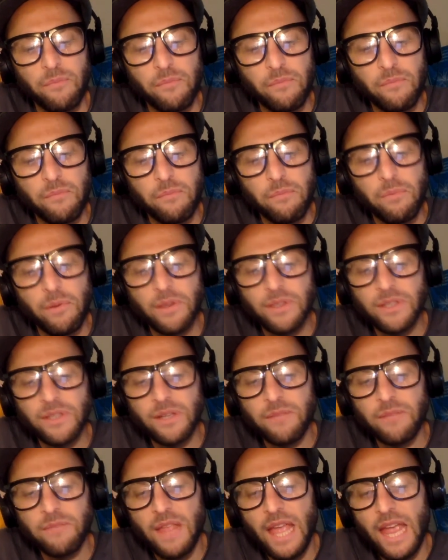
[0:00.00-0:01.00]

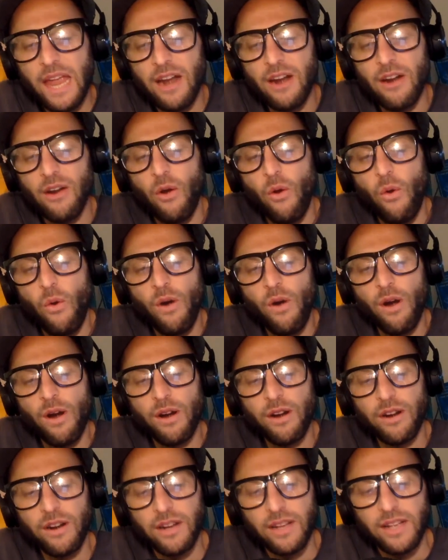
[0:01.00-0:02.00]
bosom there,
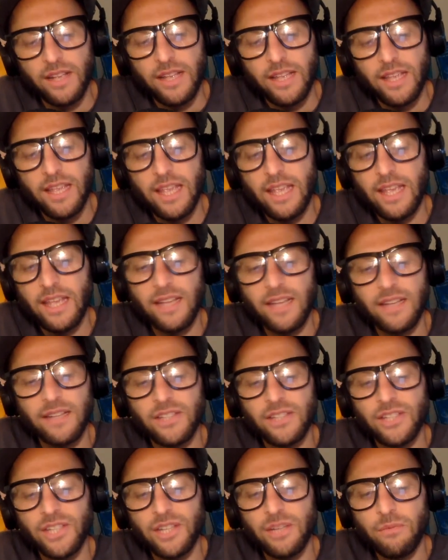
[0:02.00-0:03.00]
or
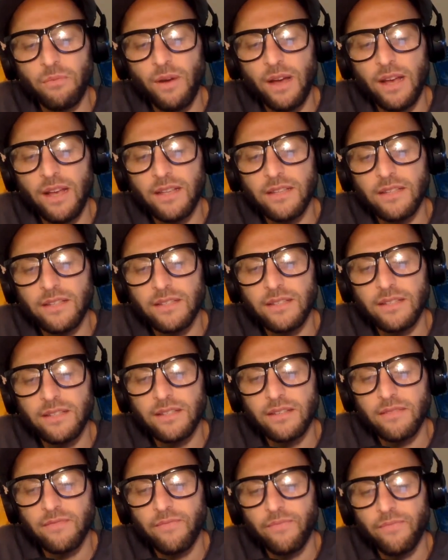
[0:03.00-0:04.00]
she was
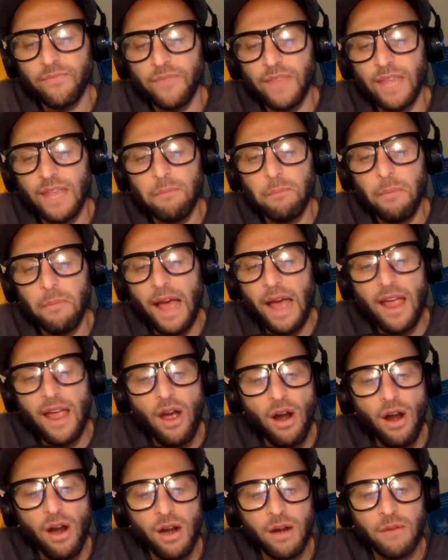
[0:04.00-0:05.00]
in my
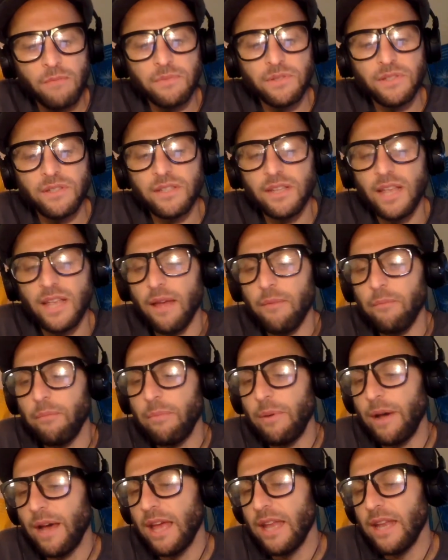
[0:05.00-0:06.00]
arms.
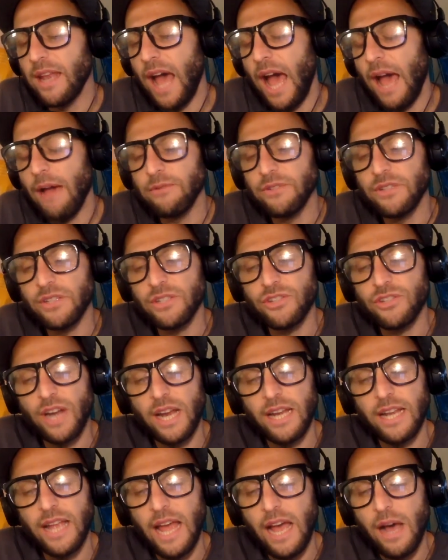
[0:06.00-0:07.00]
But I was just
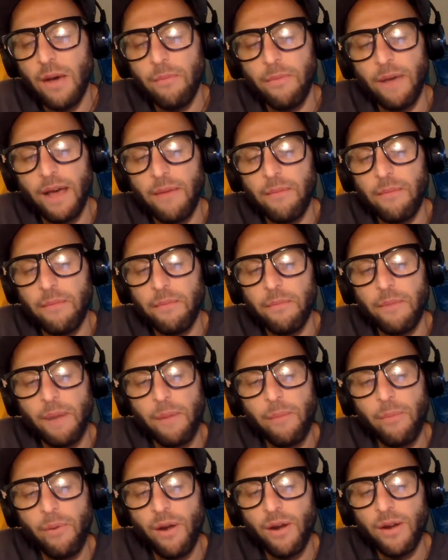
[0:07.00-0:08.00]
trying to help my
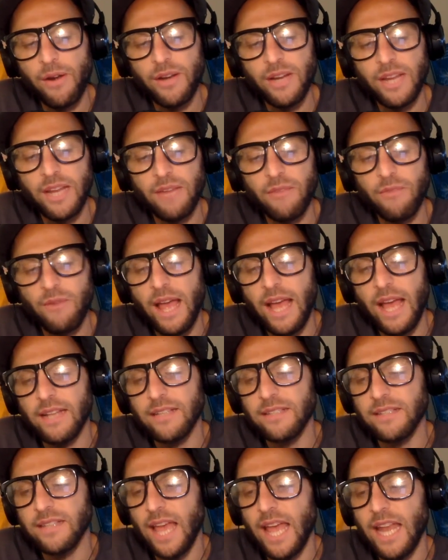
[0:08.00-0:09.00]
partner get
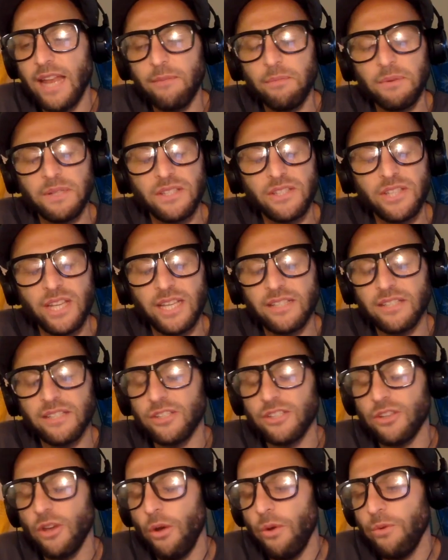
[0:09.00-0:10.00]
rest. And it was just
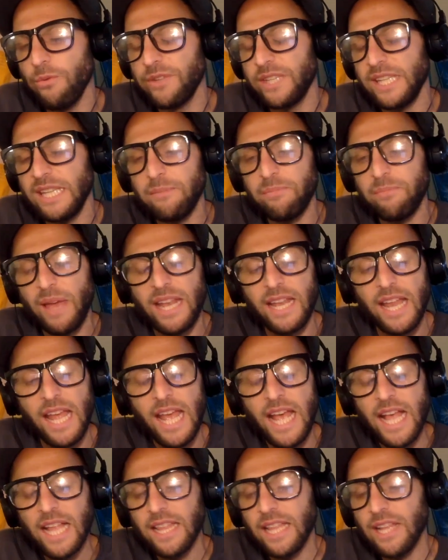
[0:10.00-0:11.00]
so deep. And
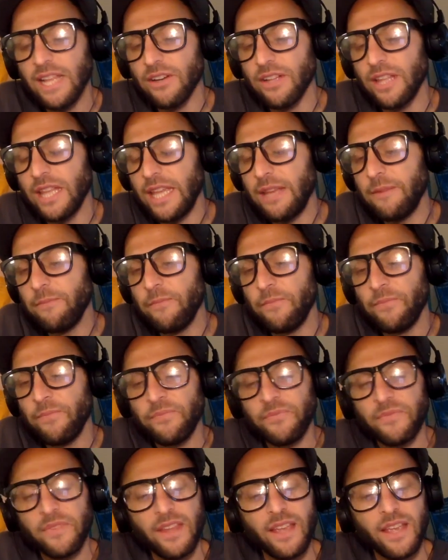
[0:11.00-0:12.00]
literally,
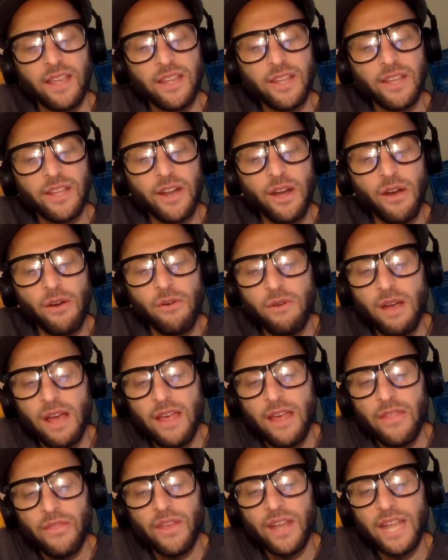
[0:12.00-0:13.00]

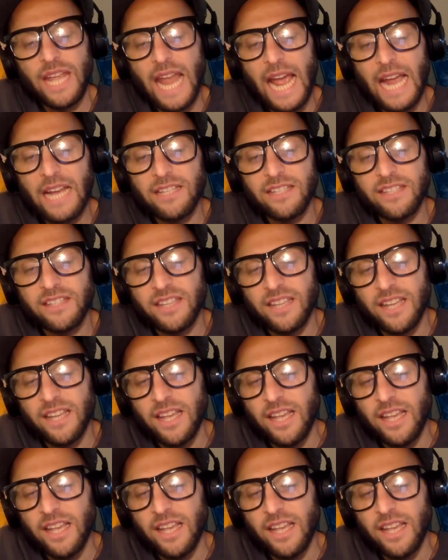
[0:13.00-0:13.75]
the next